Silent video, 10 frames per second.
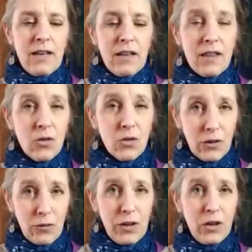
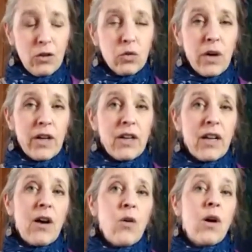etheric field right
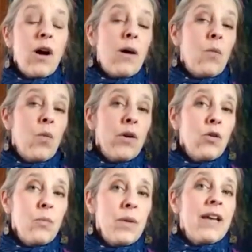now
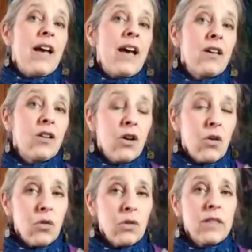will be
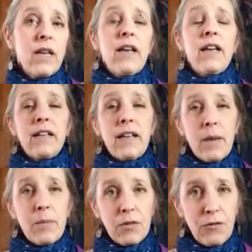echoed and
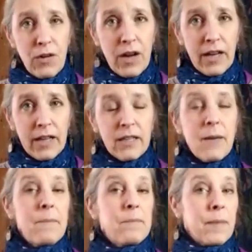amplified
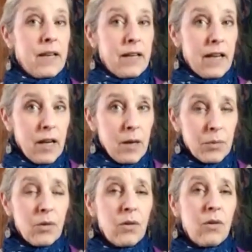in
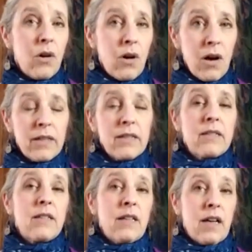April,
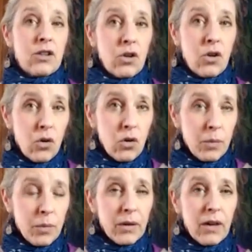August, and
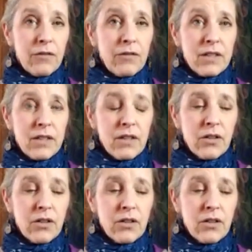October of this